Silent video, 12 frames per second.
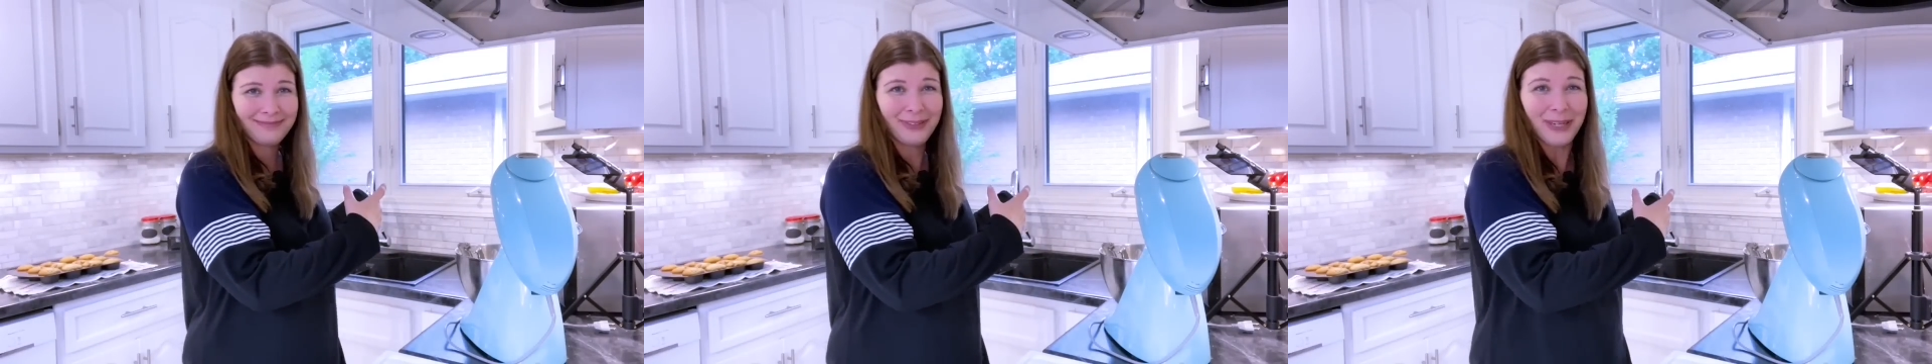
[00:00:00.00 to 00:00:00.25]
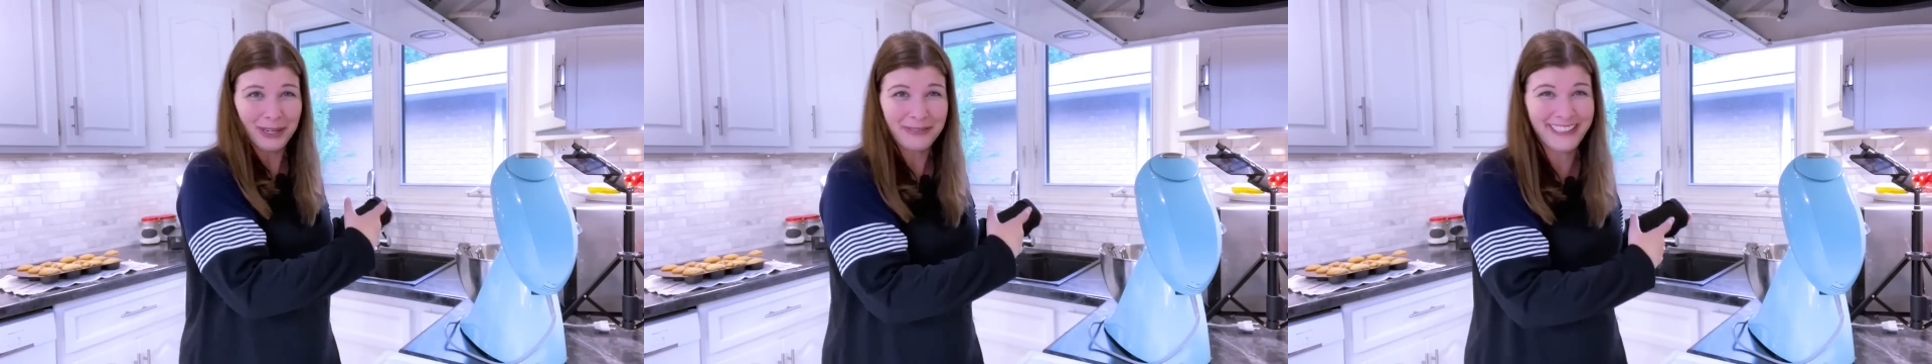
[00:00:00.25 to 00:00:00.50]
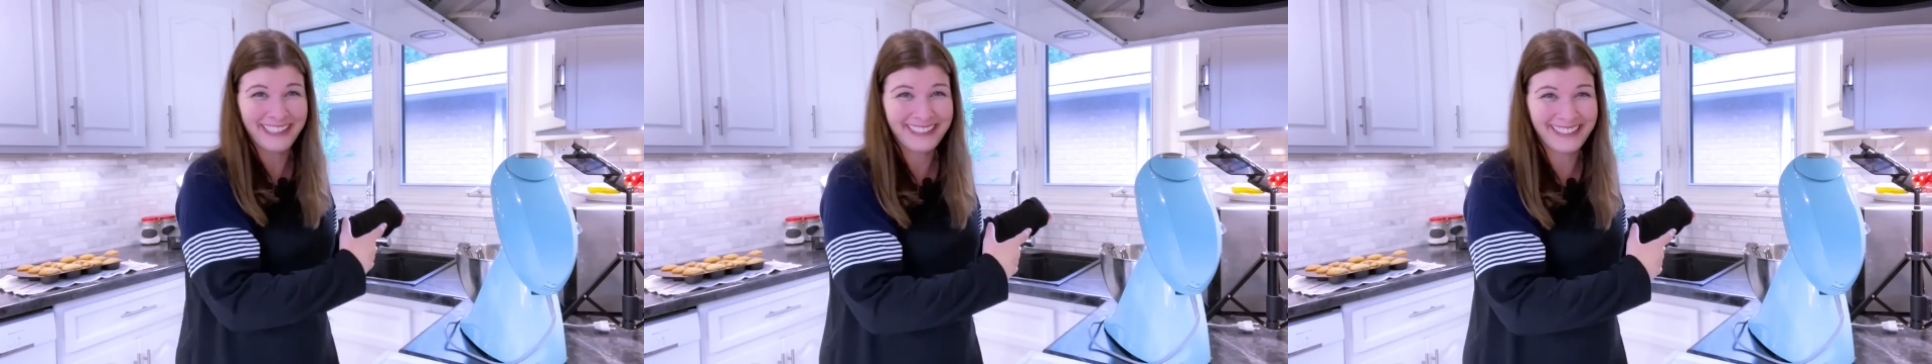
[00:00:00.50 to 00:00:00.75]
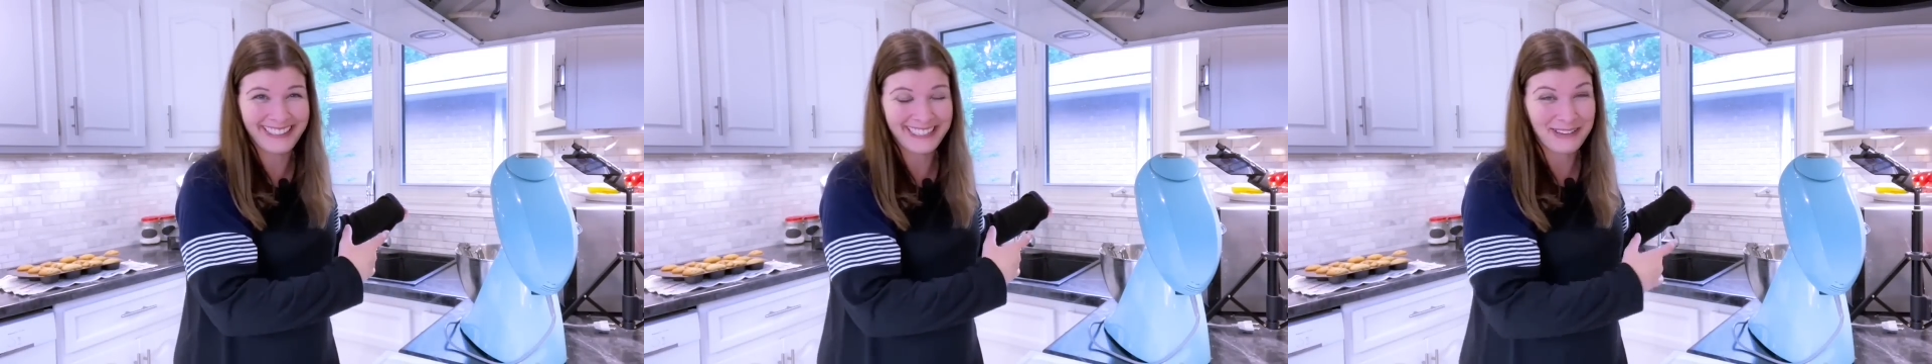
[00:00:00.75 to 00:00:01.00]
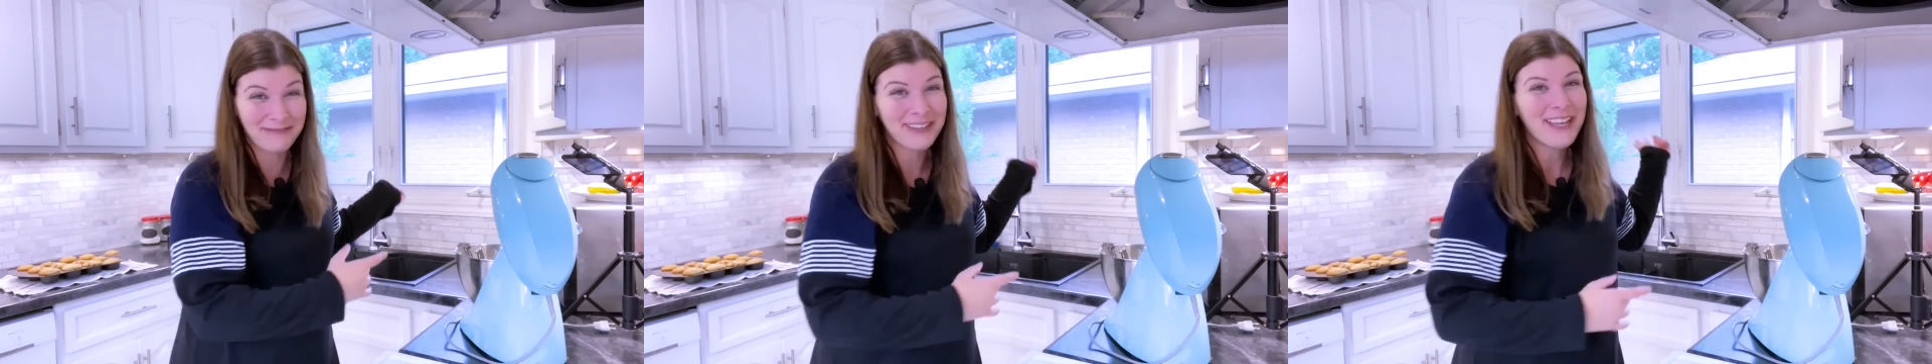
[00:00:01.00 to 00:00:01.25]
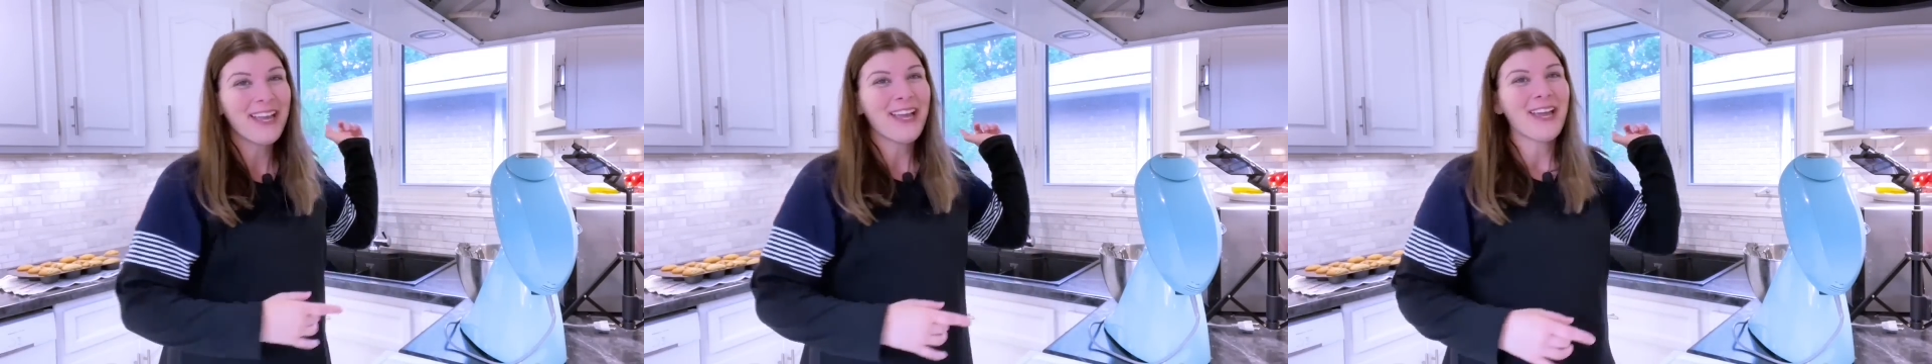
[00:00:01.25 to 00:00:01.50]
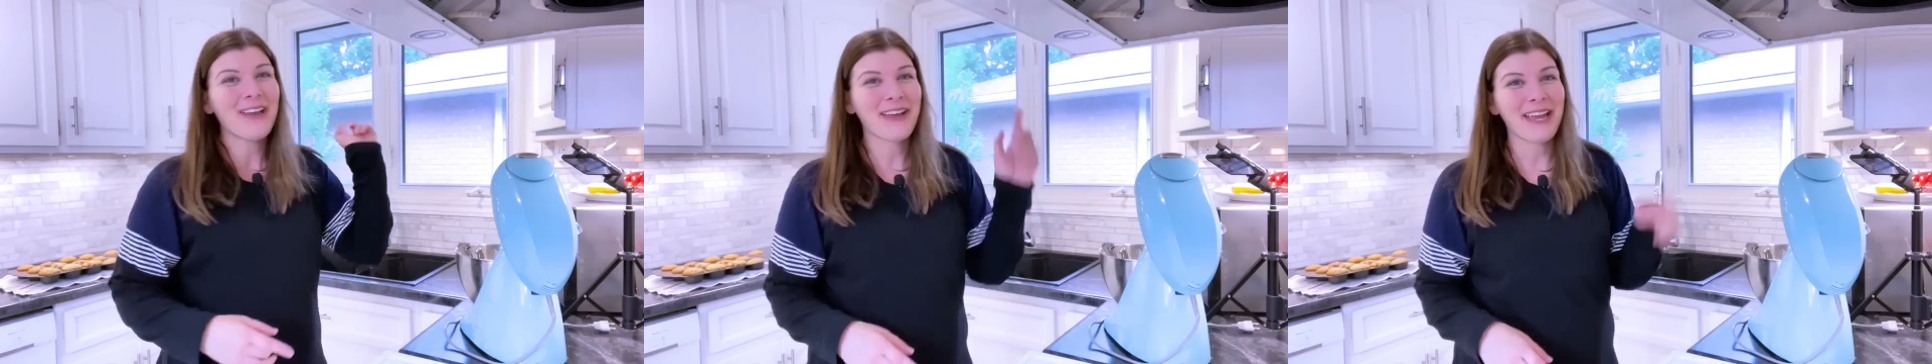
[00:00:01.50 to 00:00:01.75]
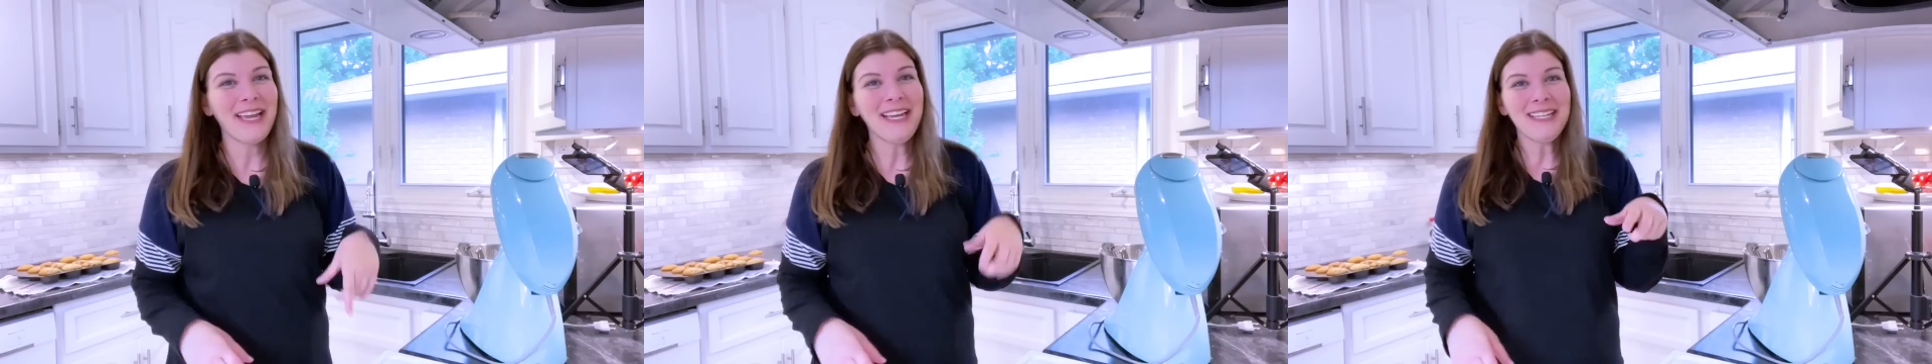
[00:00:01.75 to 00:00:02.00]
Probably cleanup.
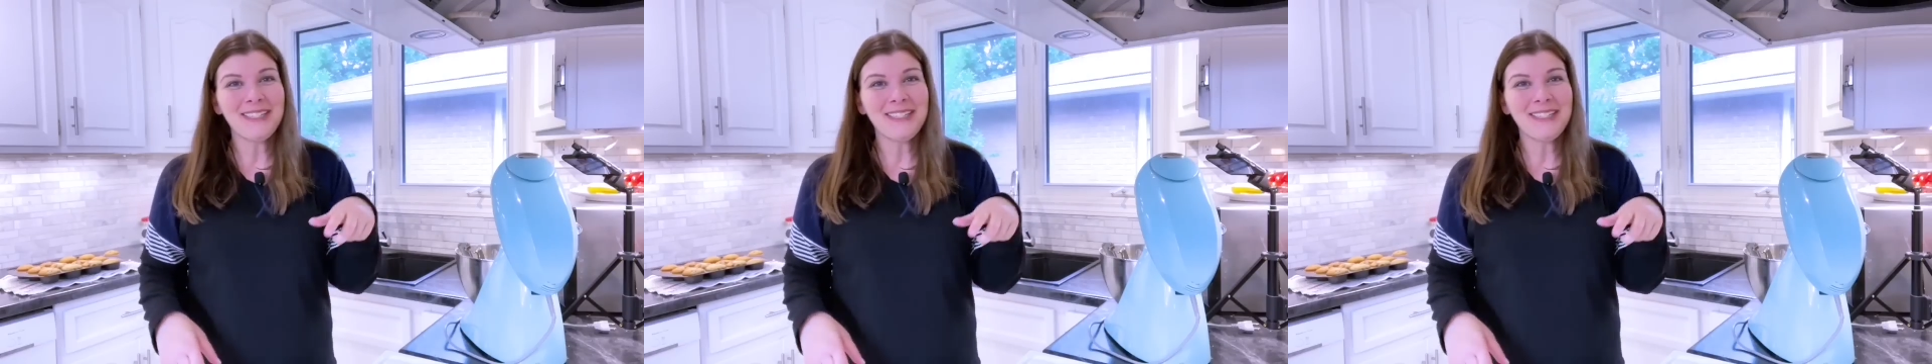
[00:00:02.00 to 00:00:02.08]
Okay,